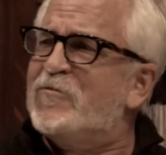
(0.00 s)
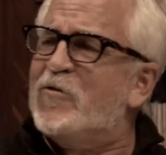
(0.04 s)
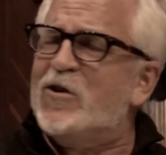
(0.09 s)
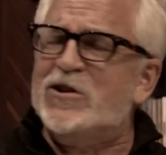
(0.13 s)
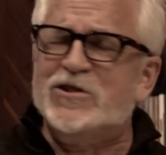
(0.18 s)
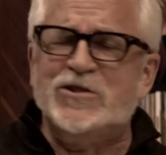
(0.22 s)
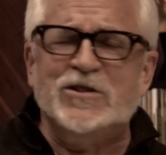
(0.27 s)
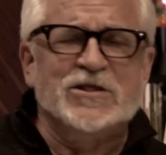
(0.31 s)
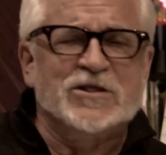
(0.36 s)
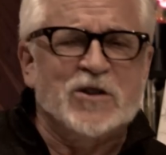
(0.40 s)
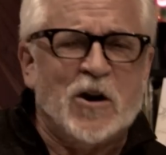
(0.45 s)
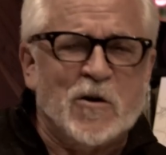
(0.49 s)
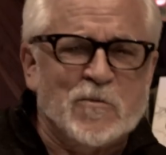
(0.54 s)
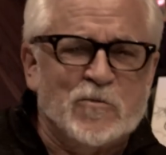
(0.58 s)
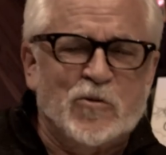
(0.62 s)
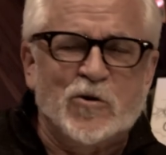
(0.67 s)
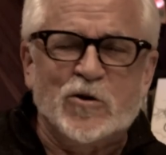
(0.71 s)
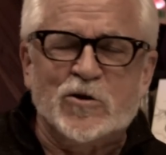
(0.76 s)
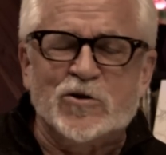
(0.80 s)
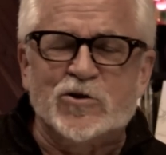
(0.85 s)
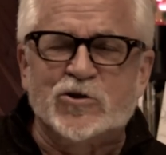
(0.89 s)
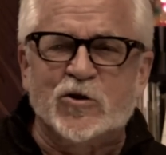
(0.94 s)
Once you start
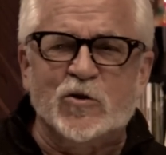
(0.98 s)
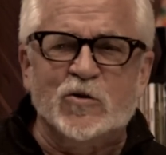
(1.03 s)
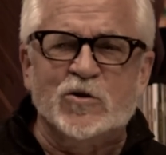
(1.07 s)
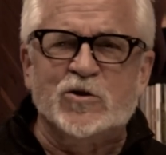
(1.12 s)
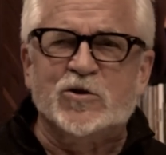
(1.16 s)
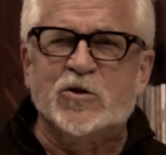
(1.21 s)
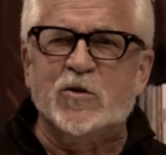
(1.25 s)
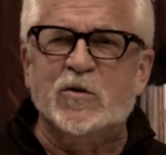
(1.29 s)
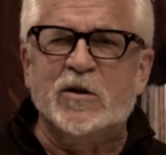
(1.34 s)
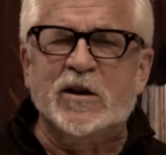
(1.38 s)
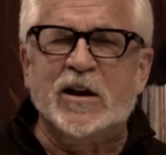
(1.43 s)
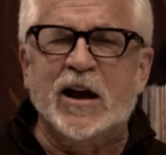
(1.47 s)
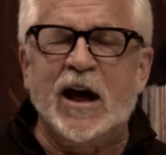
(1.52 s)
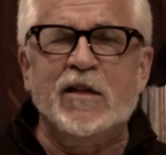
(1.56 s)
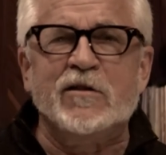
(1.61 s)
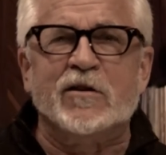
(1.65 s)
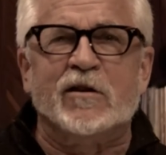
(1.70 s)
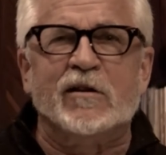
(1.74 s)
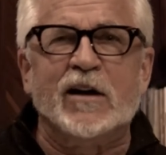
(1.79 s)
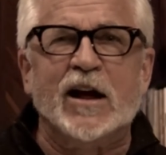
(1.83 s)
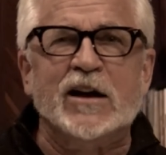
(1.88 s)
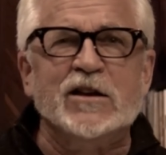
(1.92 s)
putting two and two
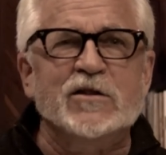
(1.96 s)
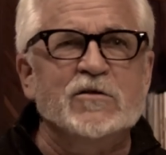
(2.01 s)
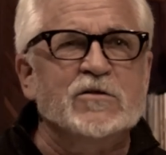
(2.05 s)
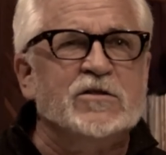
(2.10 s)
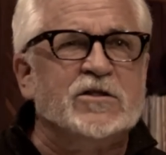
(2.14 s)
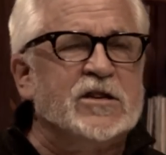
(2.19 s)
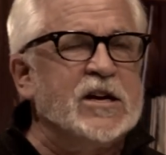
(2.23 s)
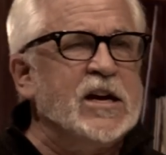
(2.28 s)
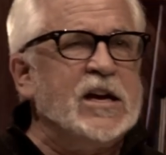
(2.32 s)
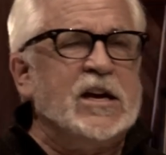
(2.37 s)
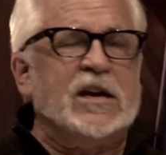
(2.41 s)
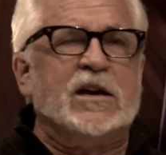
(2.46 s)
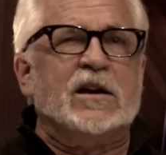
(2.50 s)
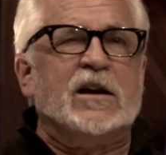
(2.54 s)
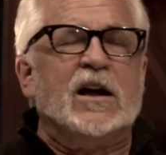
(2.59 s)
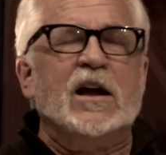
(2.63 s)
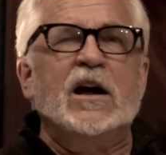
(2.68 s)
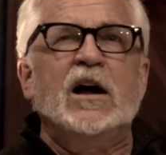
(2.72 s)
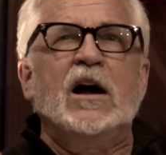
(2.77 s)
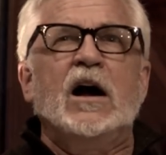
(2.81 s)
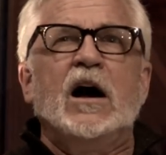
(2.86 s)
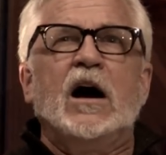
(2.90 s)
together and you see
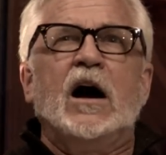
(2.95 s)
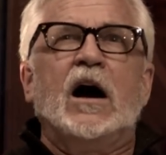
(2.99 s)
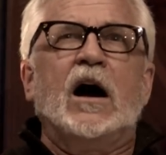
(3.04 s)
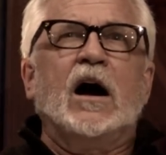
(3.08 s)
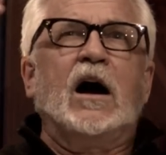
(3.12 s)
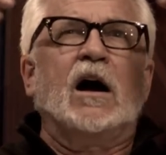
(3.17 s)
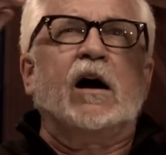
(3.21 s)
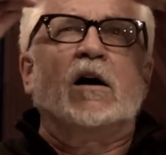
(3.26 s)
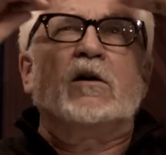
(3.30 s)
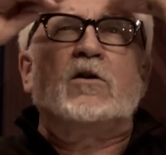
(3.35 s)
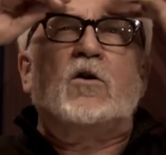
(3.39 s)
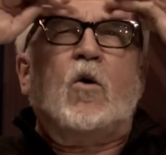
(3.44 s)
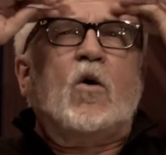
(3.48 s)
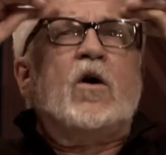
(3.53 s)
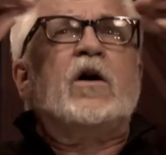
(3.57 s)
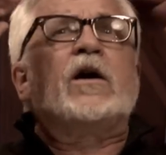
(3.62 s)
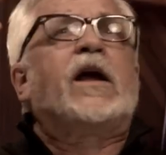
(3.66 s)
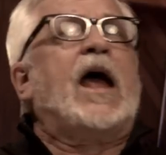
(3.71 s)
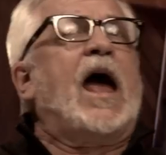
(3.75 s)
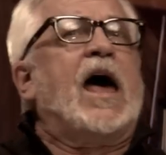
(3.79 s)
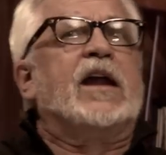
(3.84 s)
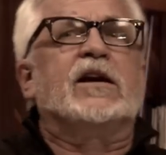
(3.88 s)
uh,
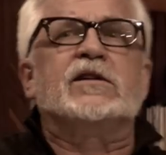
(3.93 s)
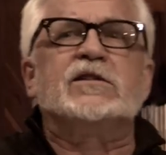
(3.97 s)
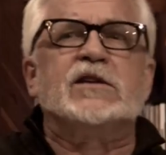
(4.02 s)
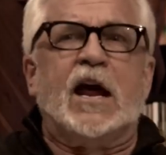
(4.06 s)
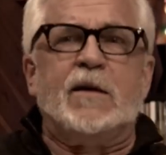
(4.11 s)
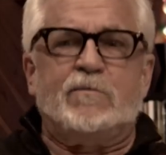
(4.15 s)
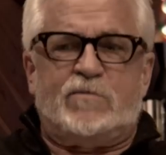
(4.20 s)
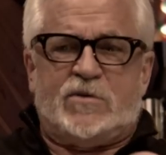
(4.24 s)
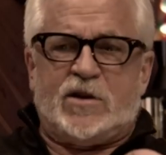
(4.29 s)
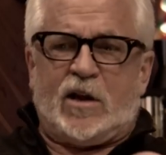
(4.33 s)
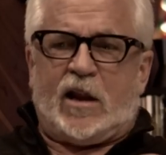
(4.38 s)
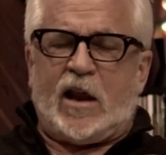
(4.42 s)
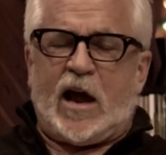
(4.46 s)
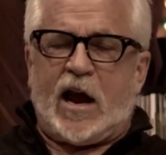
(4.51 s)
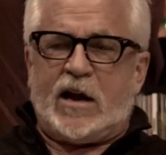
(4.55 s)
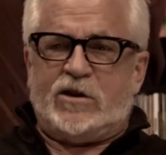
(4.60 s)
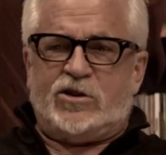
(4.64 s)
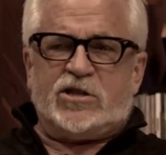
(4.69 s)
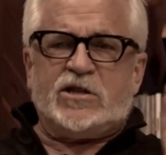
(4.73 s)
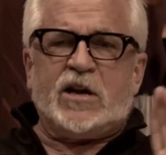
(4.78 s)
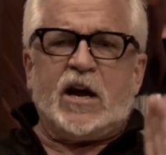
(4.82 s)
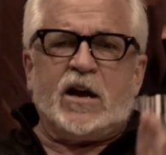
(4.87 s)
Korg had a tape delay,
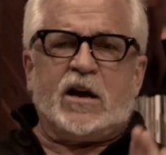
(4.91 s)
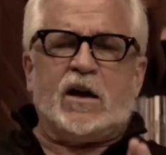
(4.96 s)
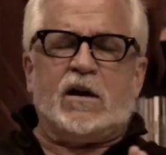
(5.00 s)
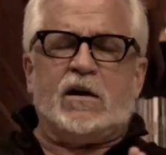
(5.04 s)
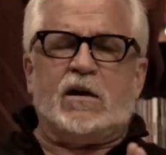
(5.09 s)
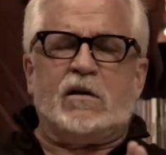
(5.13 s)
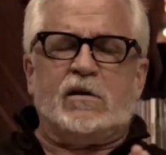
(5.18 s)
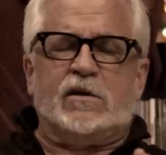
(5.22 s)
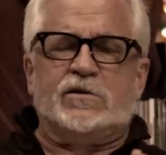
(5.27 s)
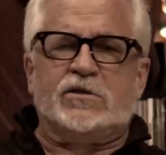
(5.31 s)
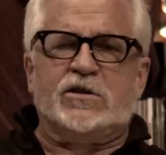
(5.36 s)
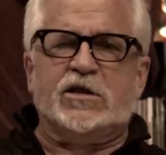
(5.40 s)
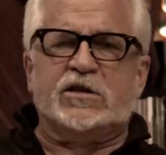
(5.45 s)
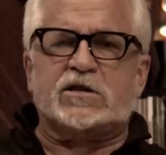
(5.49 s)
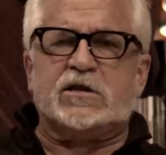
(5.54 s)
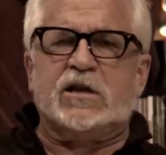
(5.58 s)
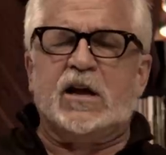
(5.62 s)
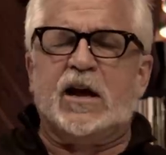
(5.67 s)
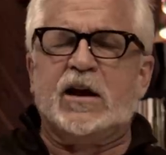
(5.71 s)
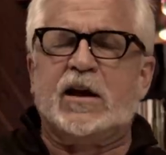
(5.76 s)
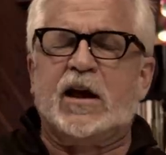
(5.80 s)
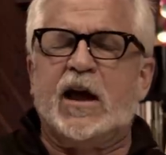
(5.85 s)
just like a,
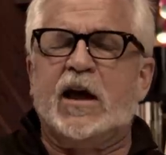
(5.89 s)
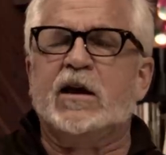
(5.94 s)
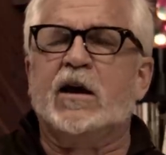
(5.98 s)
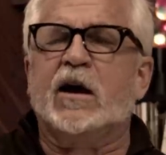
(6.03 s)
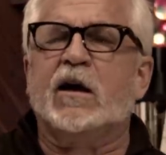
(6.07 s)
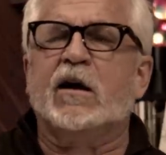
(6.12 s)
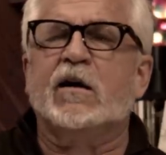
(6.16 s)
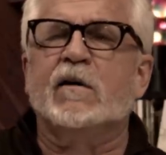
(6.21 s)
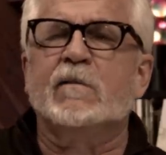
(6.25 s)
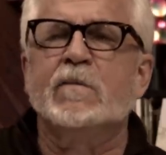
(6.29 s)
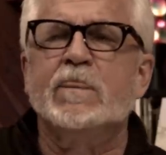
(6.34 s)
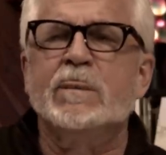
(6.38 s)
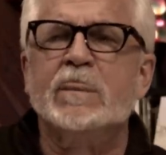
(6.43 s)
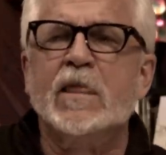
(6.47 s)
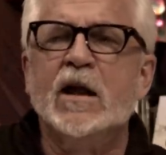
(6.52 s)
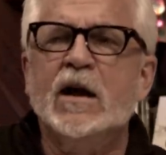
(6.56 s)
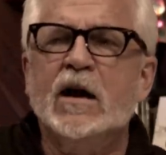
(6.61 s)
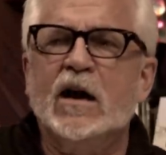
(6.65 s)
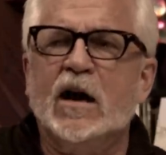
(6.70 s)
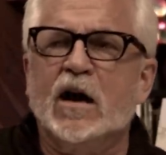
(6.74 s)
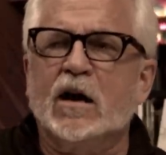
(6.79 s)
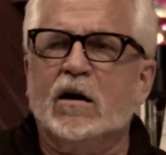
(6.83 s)
just like a uh,
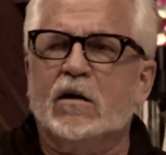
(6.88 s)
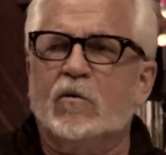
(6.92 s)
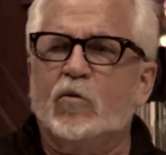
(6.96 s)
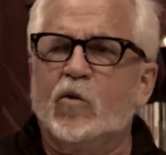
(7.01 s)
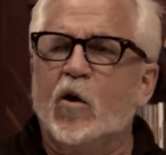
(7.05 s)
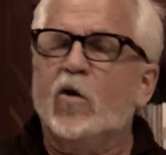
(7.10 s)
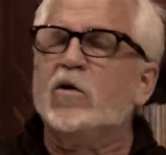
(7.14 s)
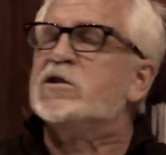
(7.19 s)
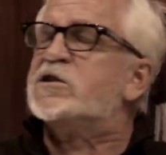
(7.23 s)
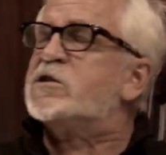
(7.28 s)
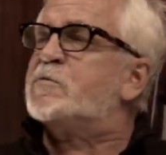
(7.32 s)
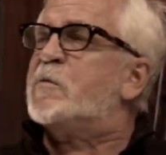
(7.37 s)
uh, Roland